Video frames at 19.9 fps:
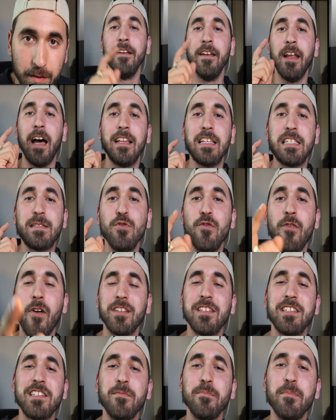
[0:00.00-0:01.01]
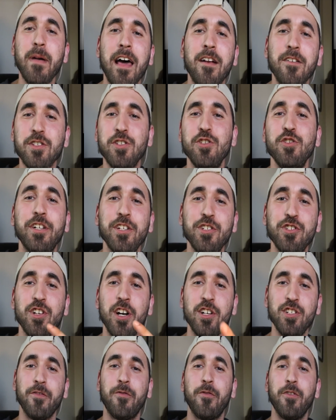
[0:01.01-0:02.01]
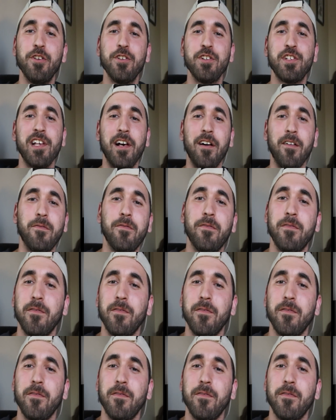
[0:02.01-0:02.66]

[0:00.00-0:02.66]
Now let's move on to some battles so you can judge it for yourself.